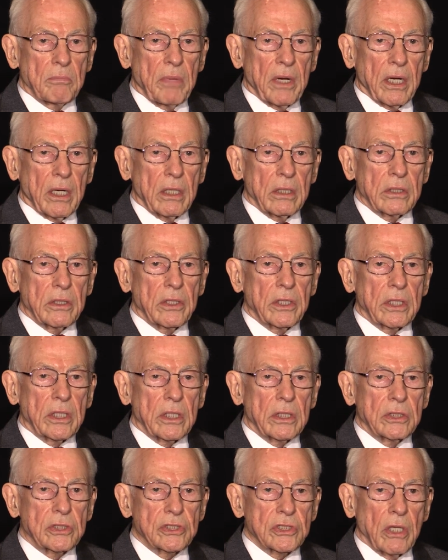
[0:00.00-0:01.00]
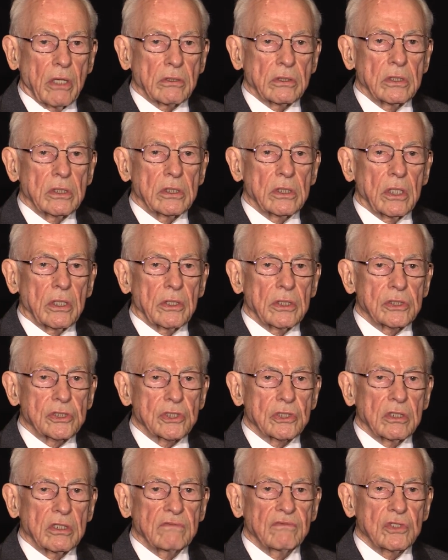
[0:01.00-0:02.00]
Baird, the consultant on the
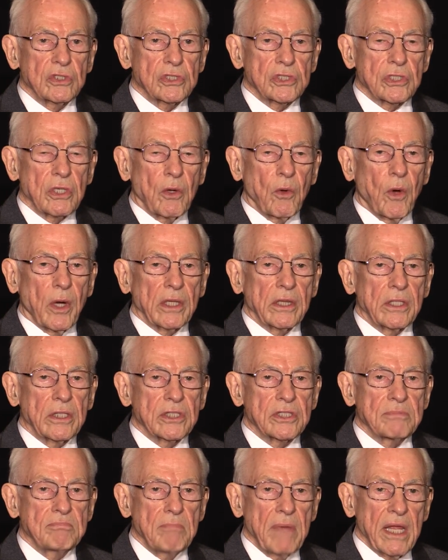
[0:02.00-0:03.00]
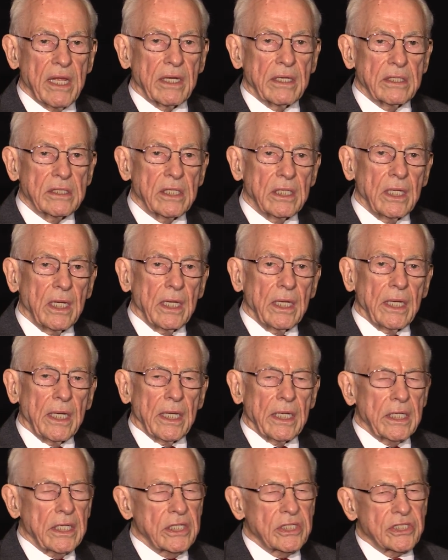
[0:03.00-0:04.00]
service, what this meant.
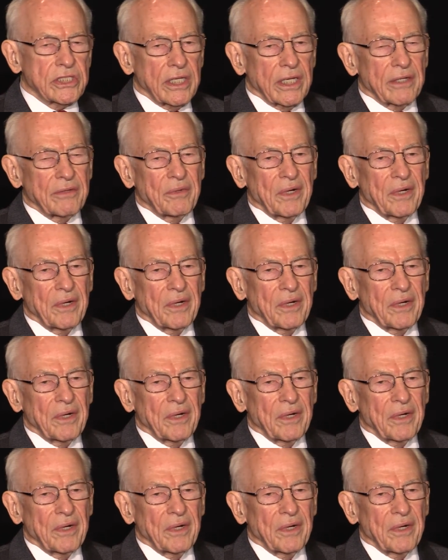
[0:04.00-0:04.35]
And he said,